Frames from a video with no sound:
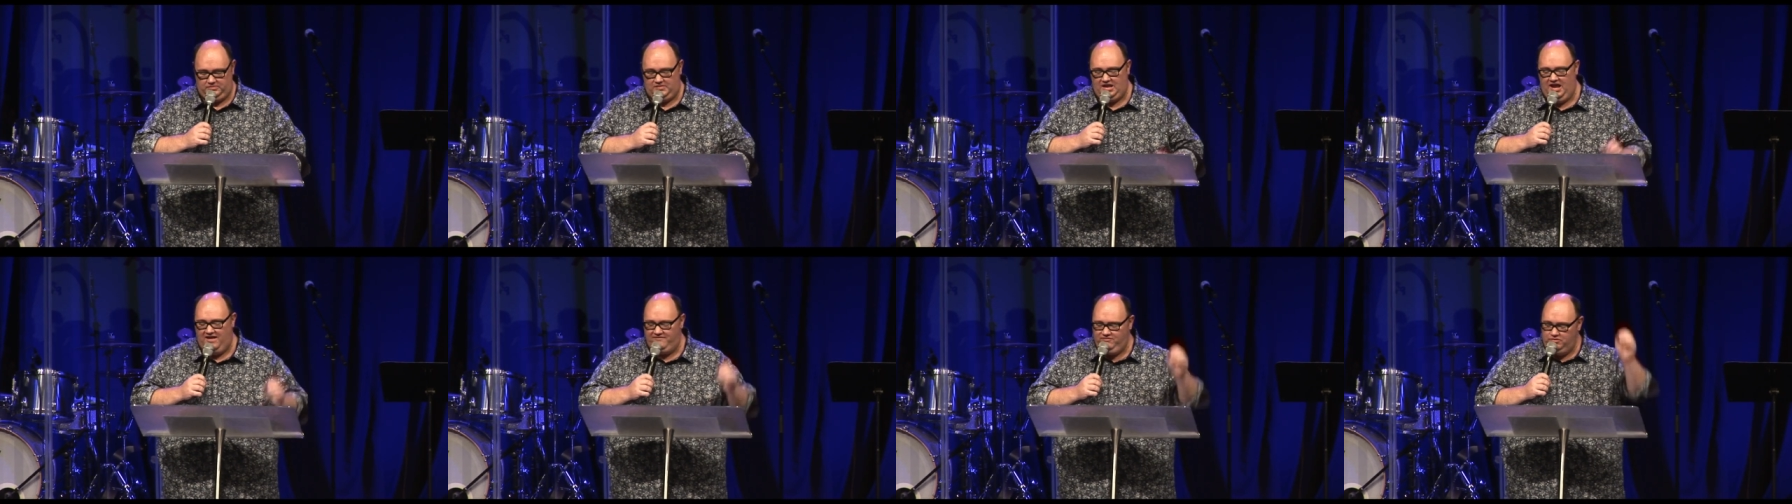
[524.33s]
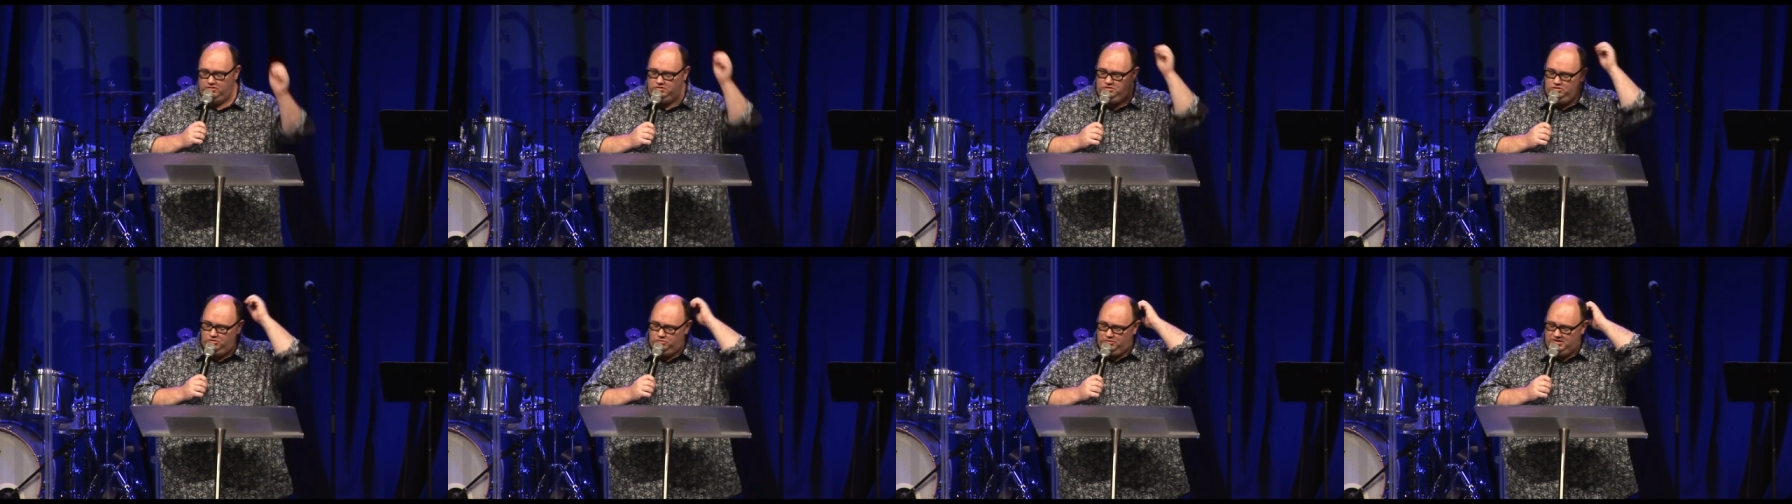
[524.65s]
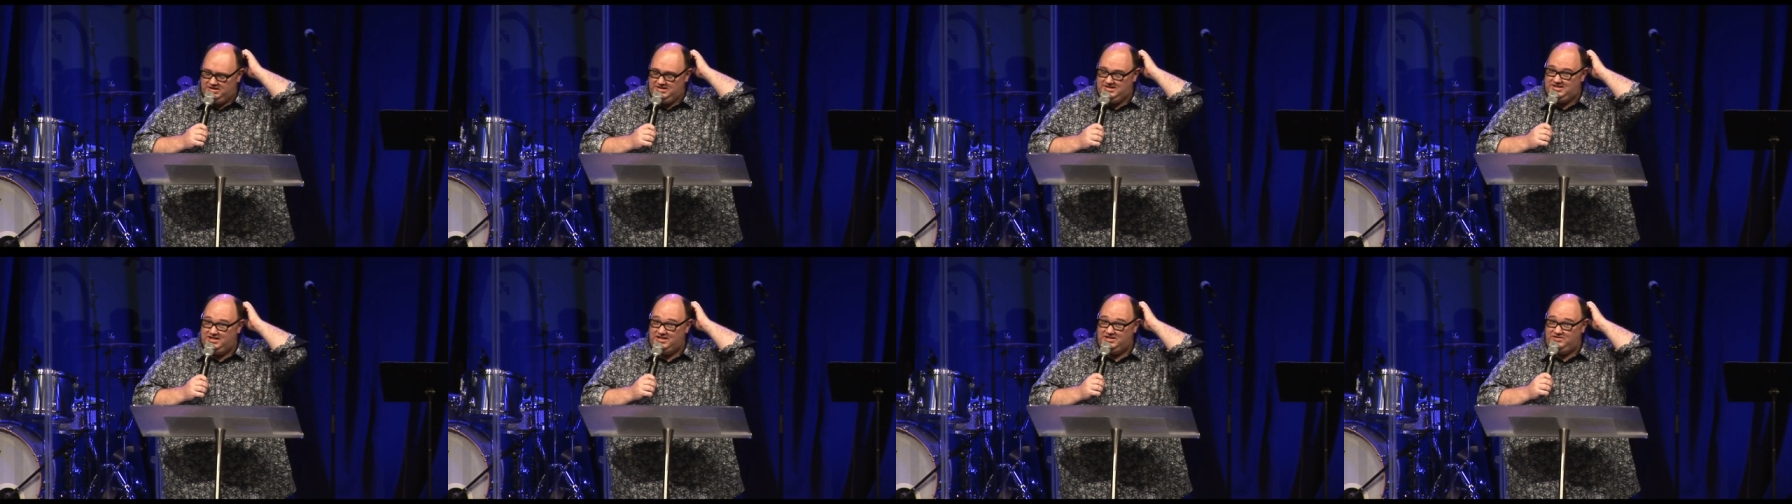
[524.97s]
Have a look what
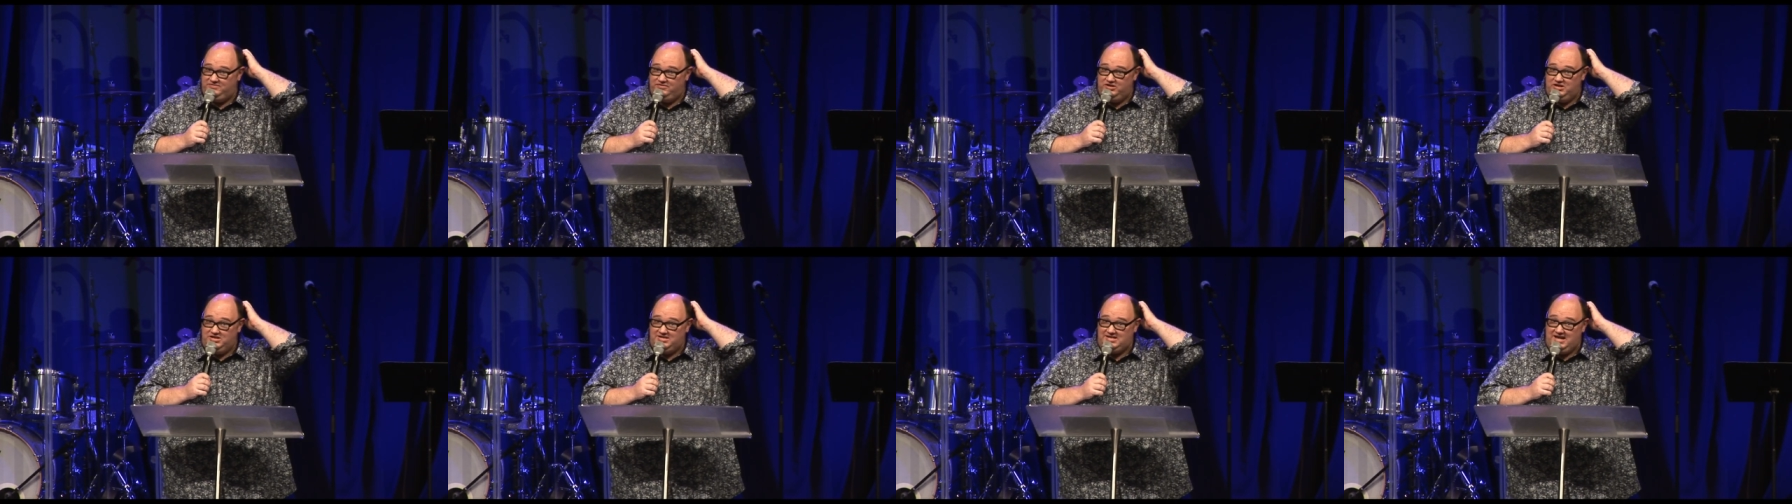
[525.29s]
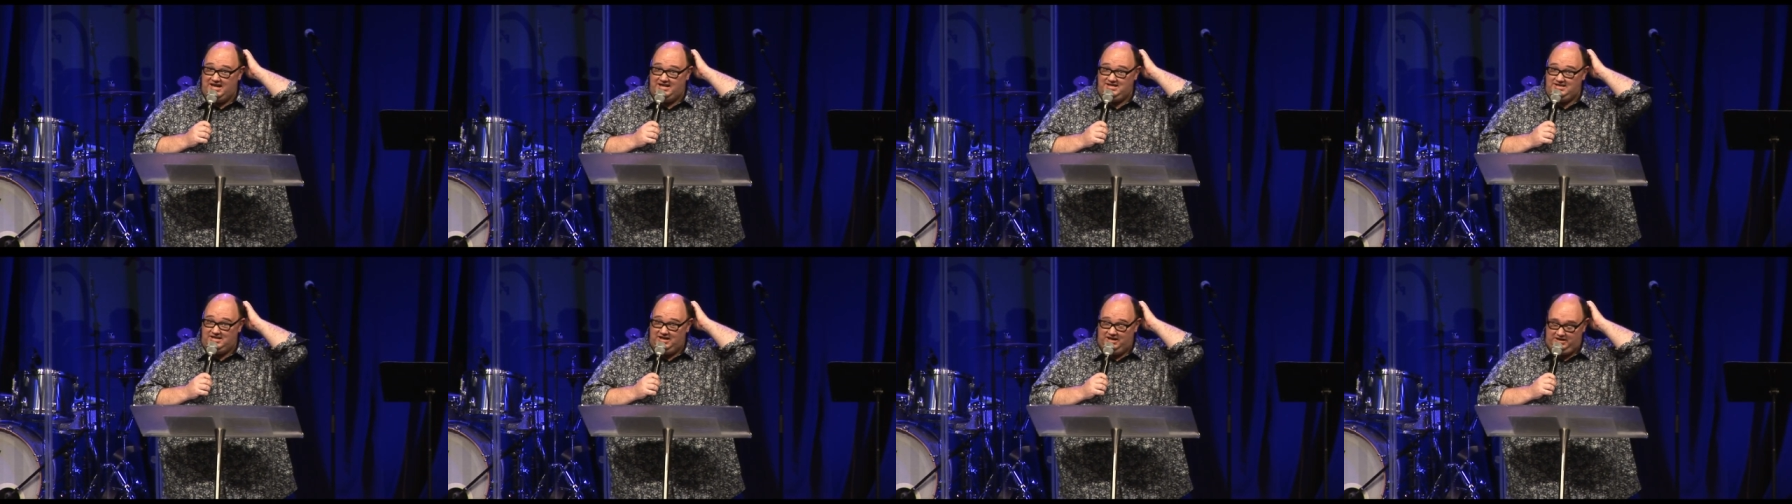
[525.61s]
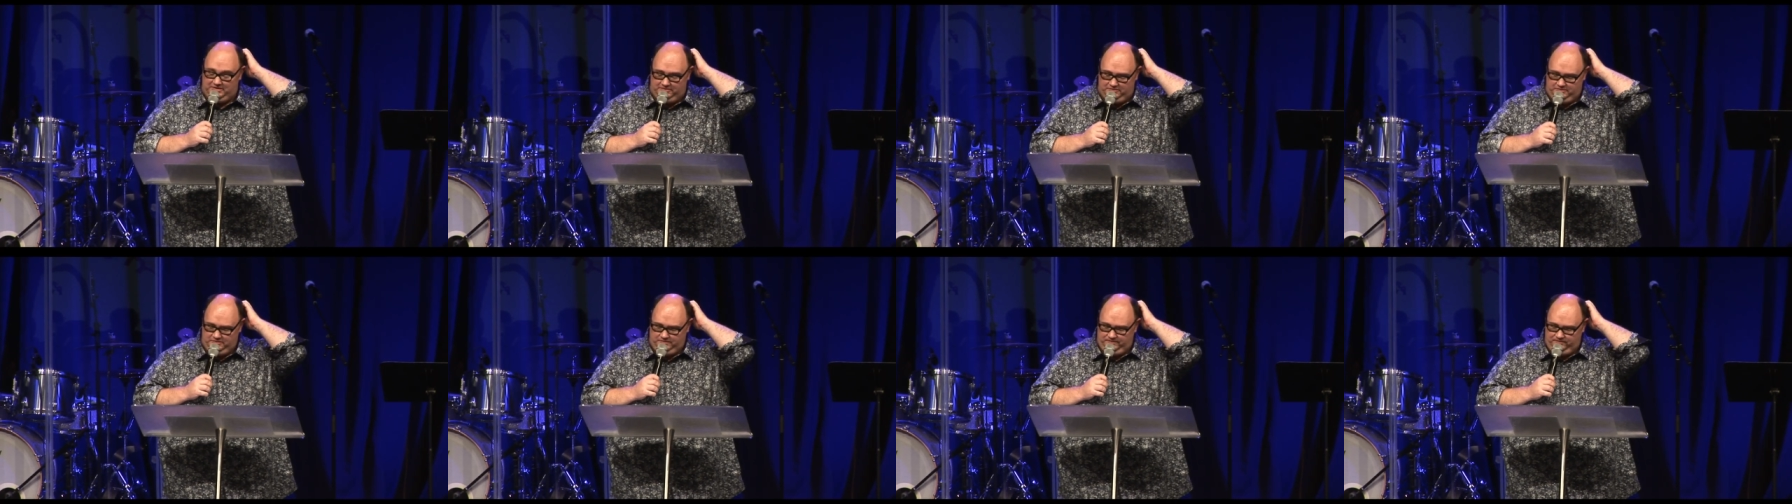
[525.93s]
he says, verse
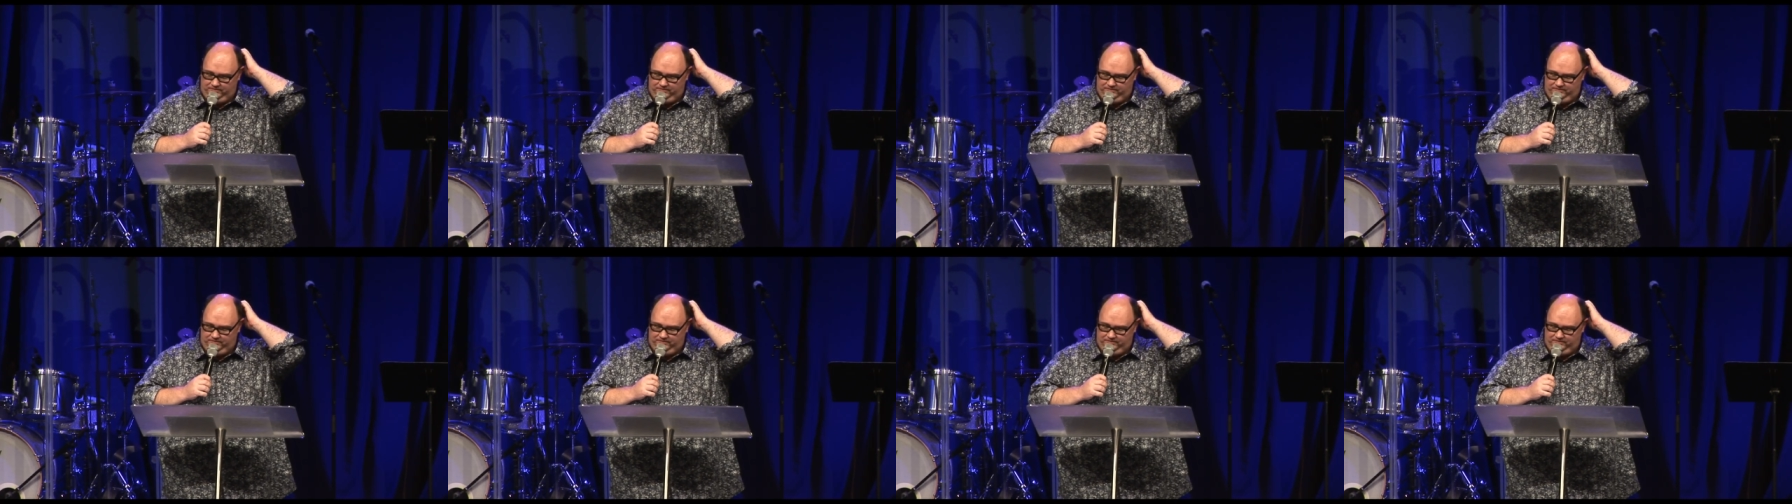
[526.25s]
18.